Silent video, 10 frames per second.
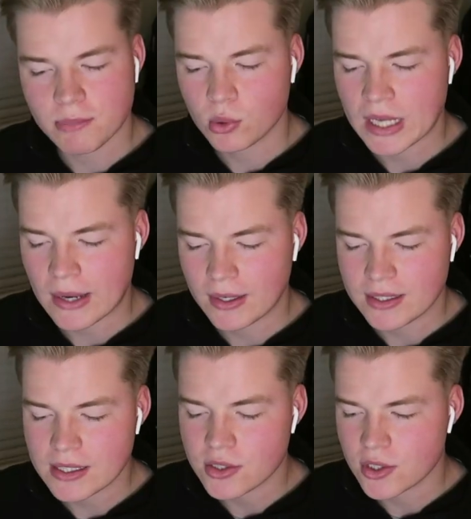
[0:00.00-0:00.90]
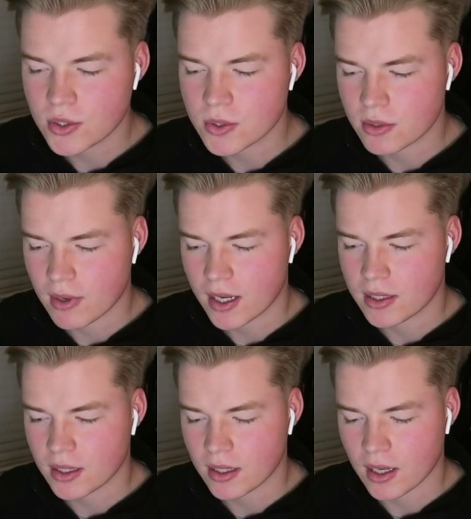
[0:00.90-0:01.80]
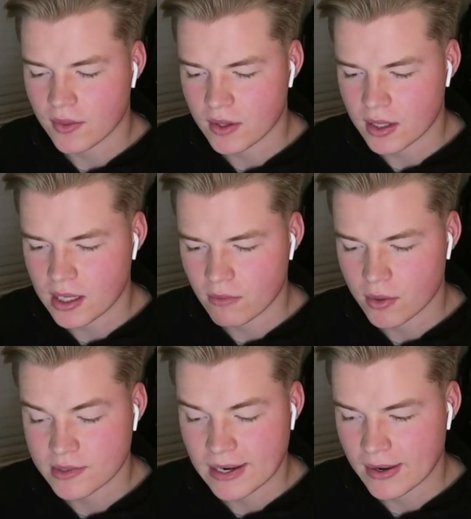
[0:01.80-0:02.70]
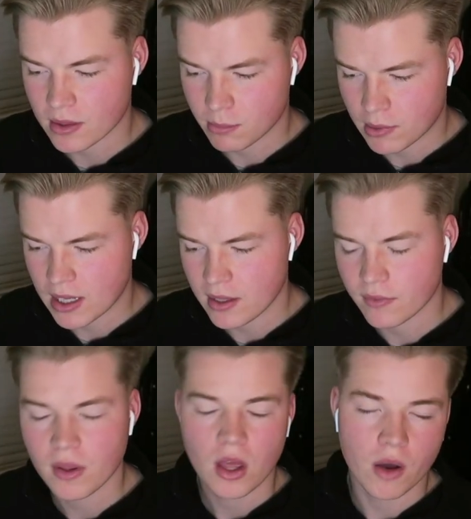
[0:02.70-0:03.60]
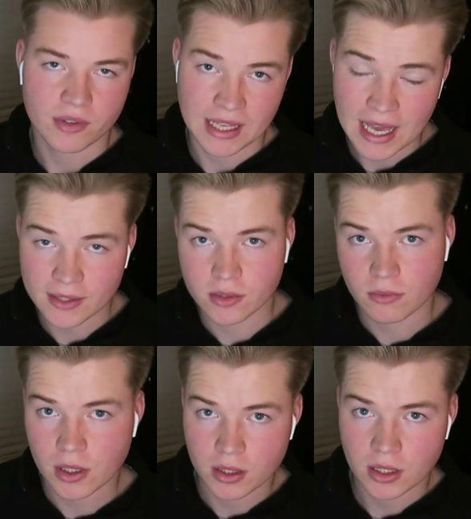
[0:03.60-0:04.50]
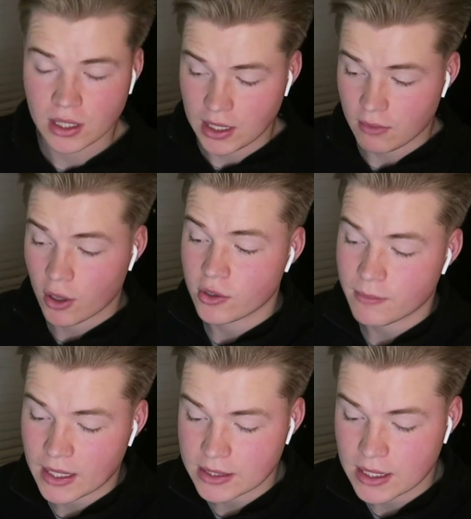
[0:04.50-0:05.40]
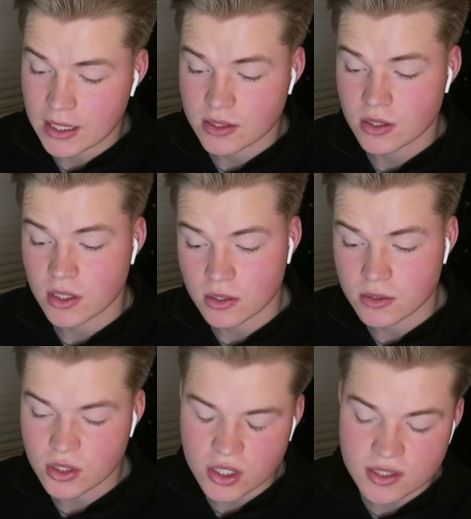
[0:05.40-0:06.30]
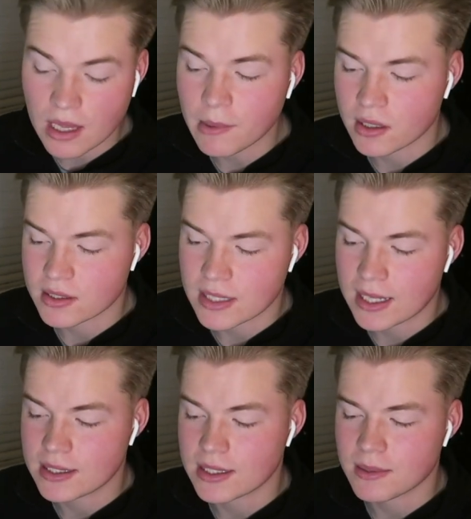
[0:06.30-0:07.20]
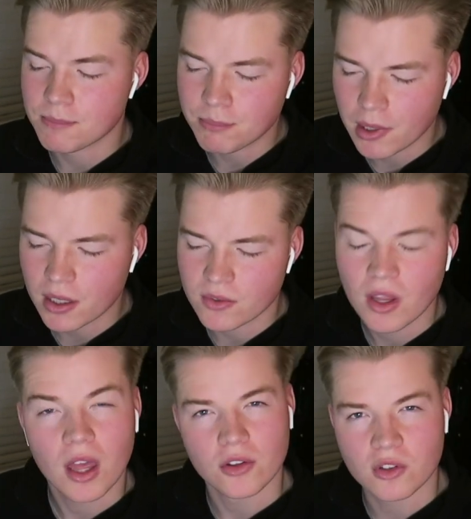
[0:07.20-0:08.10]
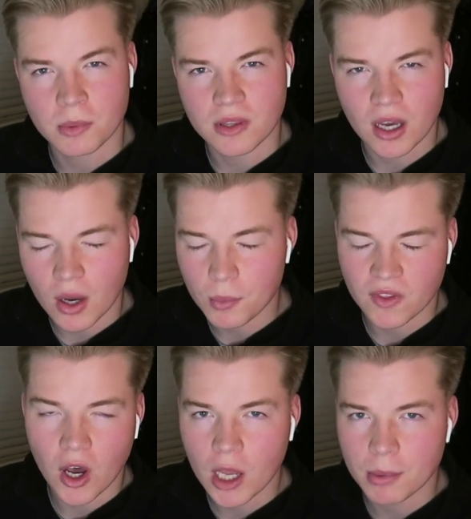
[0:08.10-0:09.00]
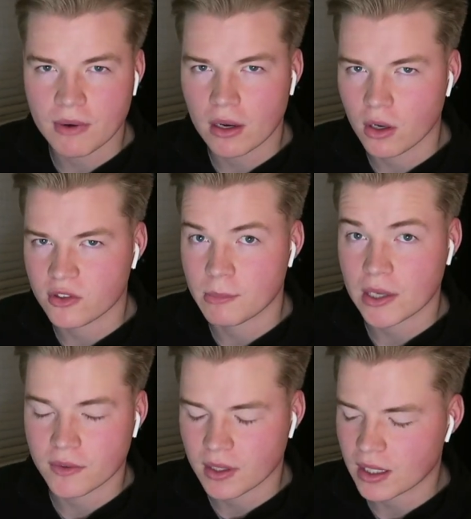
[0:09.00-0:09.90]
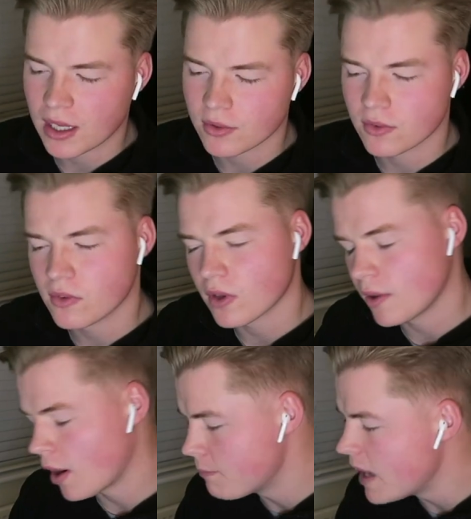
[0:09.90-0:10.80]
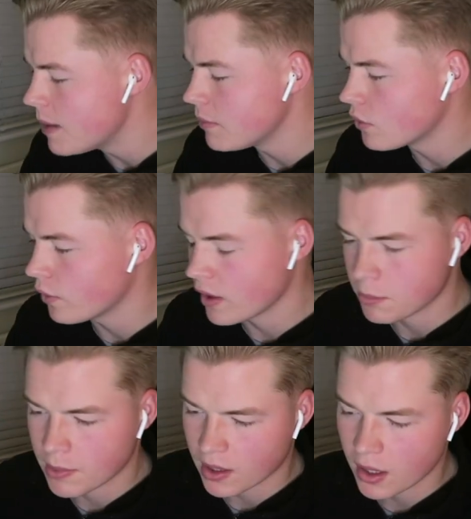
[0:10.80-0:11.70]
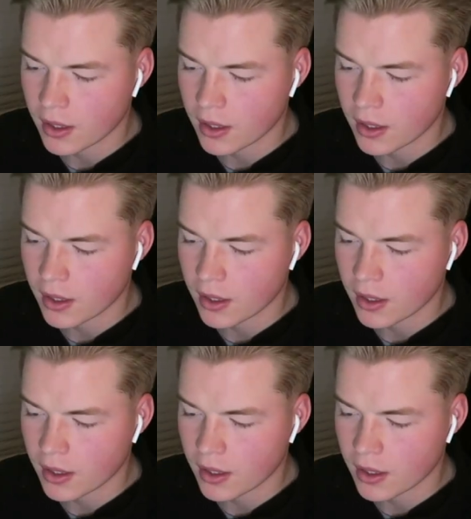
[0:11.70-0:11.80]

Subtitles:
that Paul Townend didn't choose to ride her. I think he rode Zarek the Brave. Obviously, he had to run. He rode in that day, so you could semi-understand it. But I just went with the hype around Lossiemouth and the connections, I maybe thought they would pick